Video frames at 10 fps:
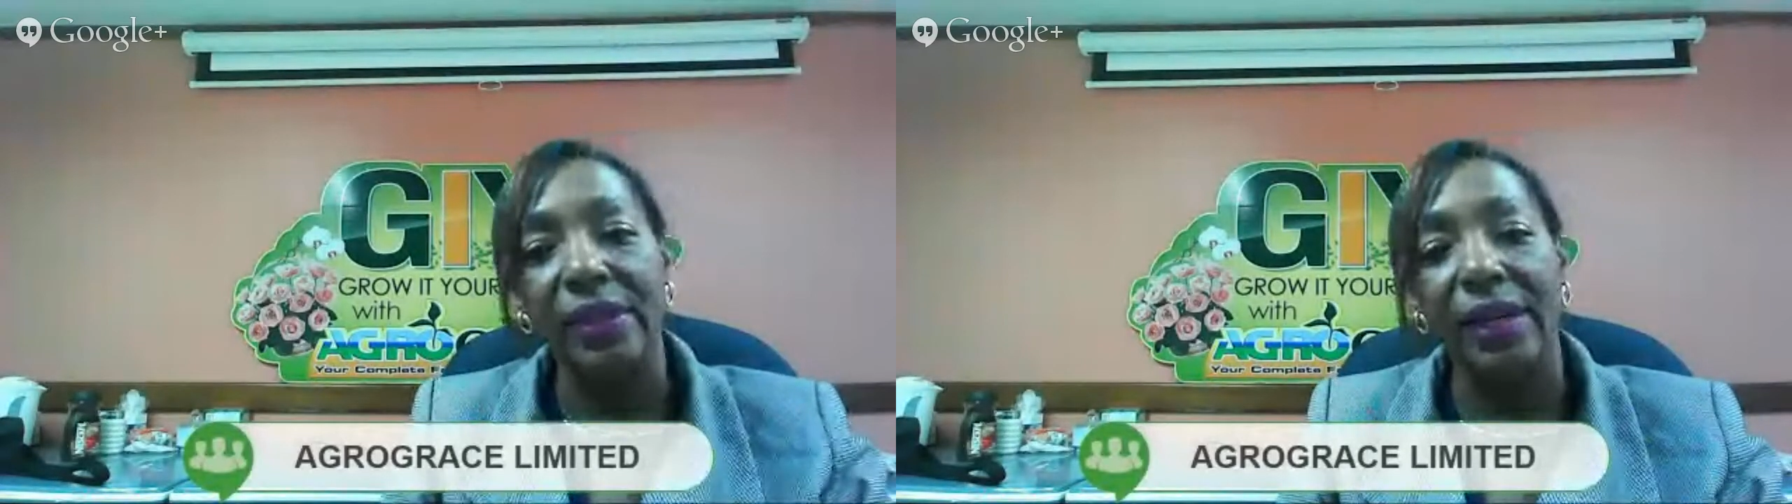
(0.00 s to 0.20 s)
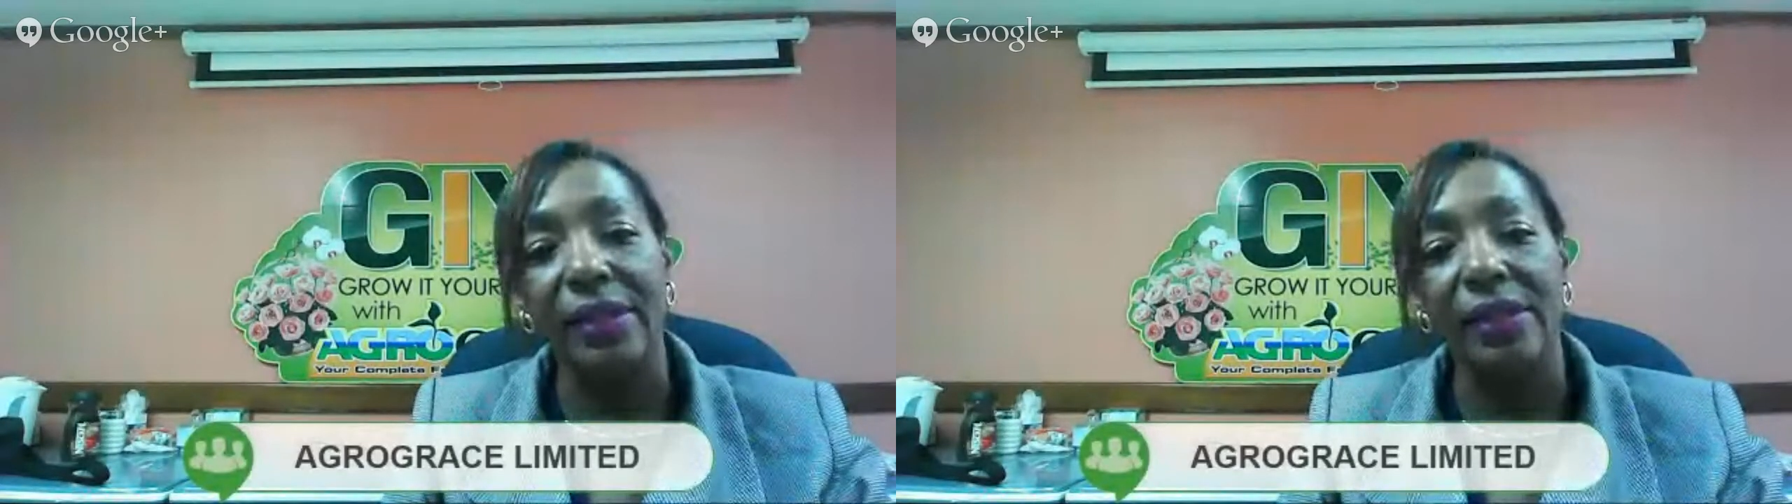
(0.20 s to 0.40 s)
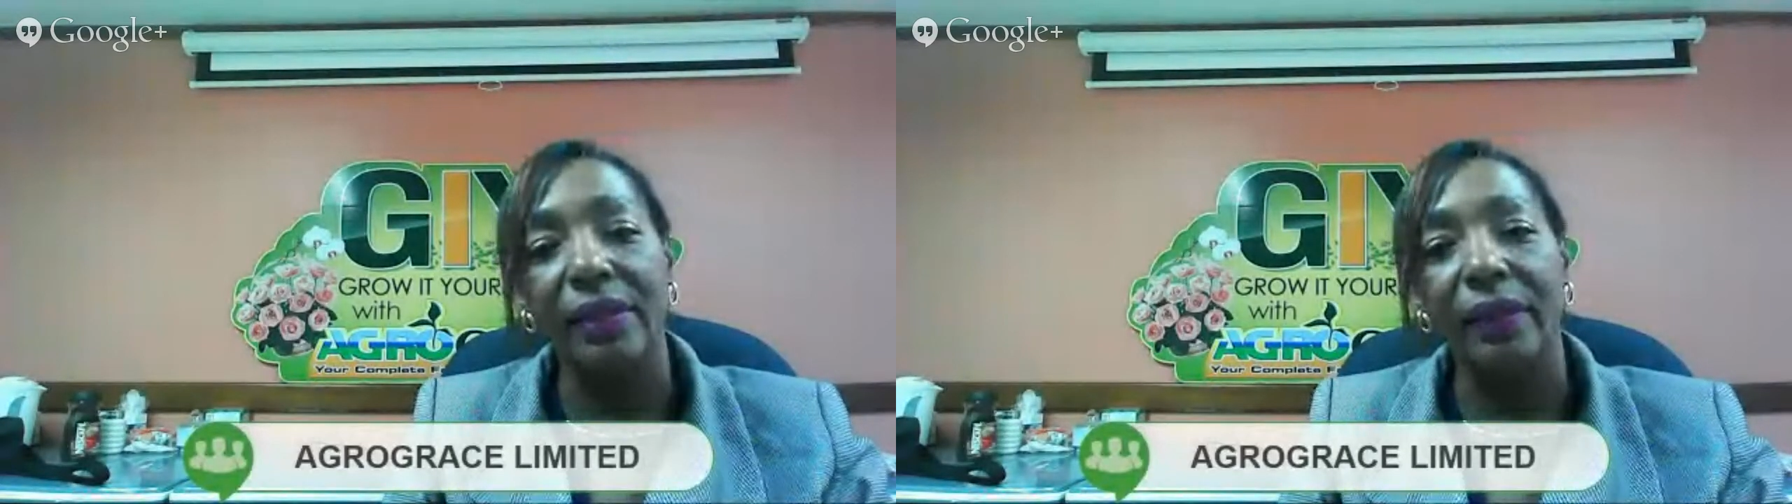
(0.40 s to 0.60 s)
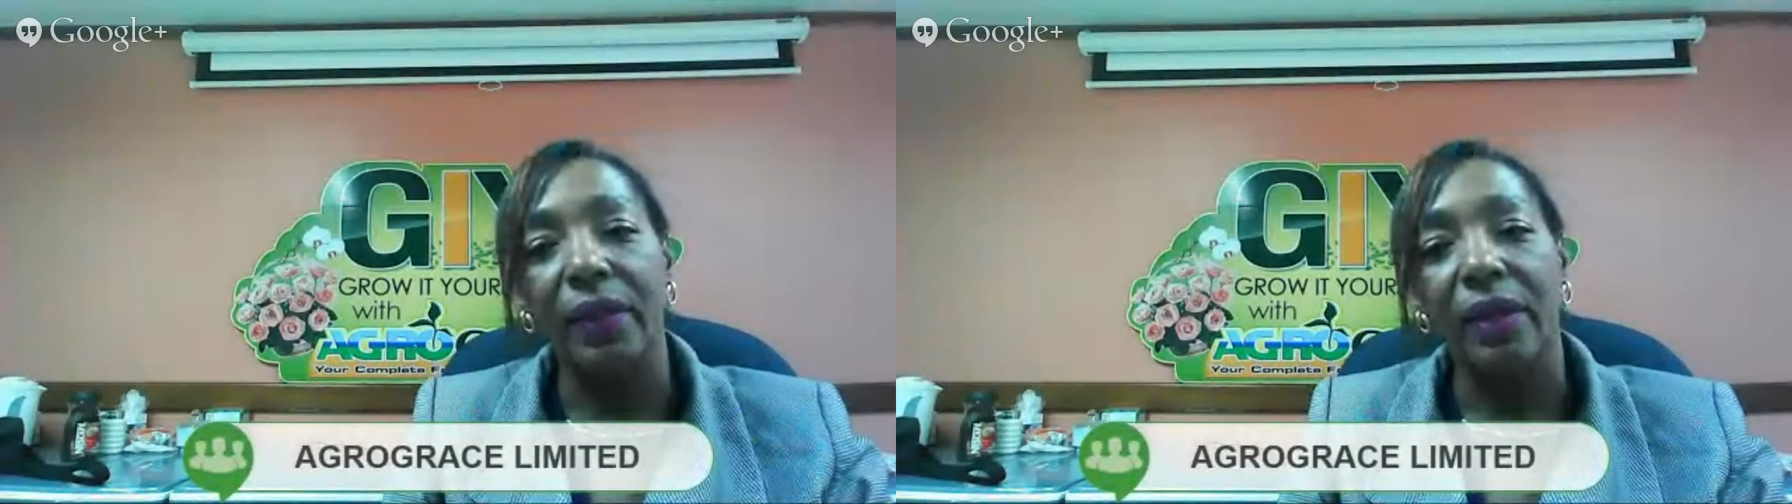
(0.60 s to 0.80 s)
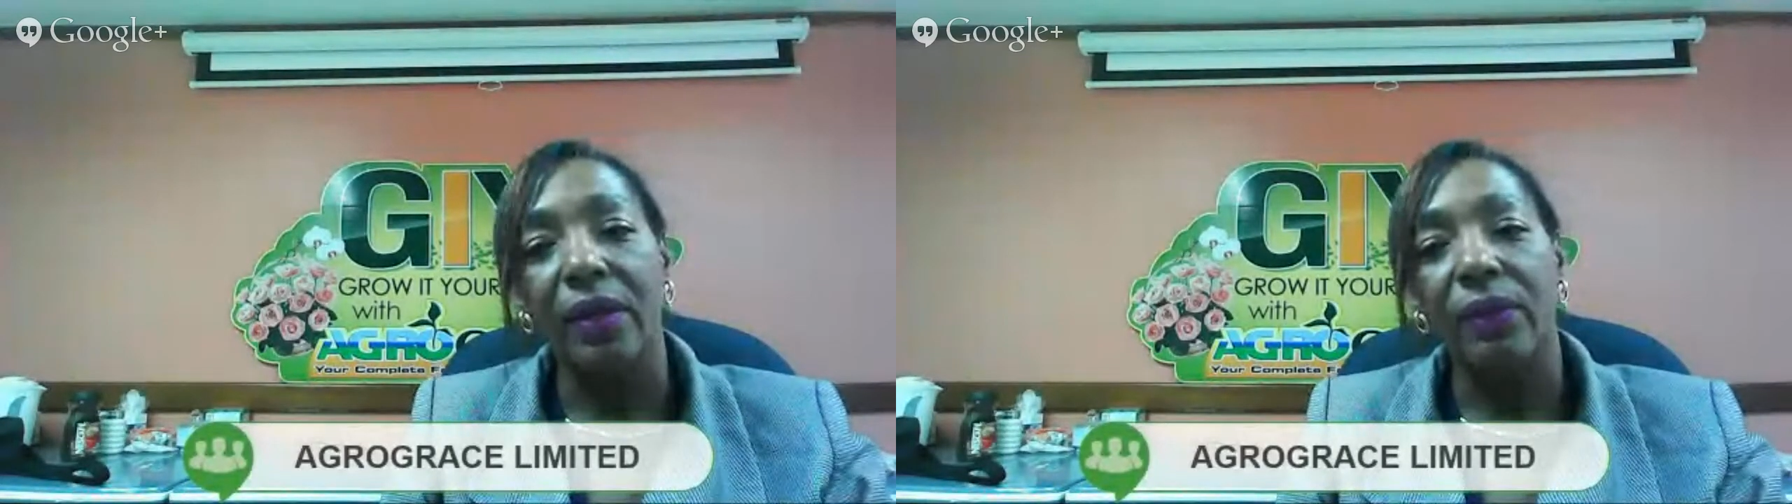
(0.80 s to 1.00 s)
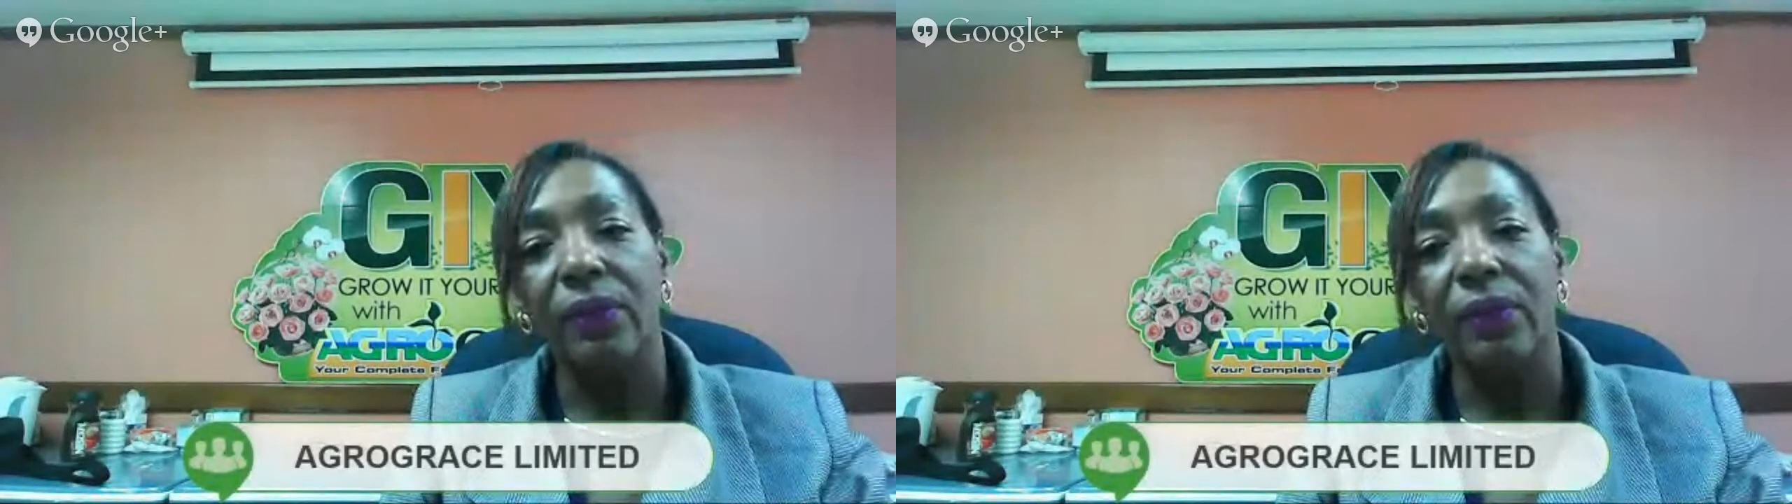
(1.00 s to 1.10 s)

fertilizer